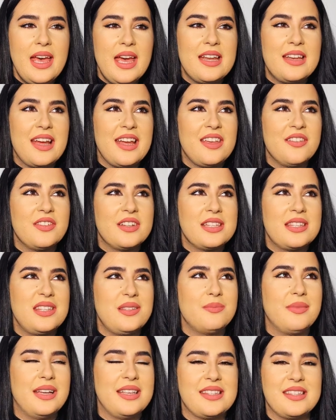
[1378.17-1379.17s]
And I even
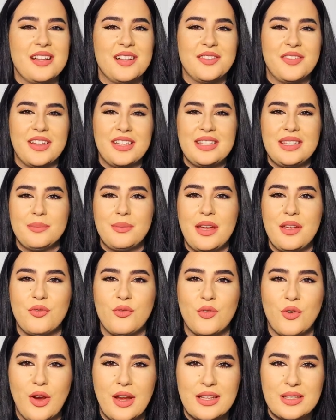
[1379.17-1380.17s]
see myself, I see my
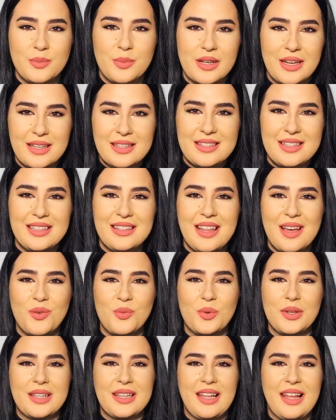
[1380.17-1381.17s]
friends, but I see
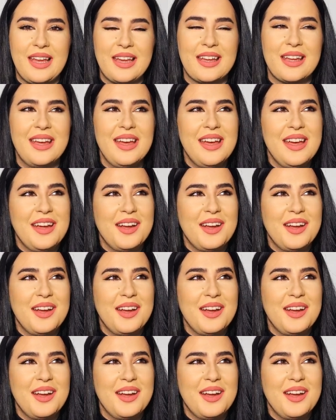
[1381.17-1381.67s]
them with like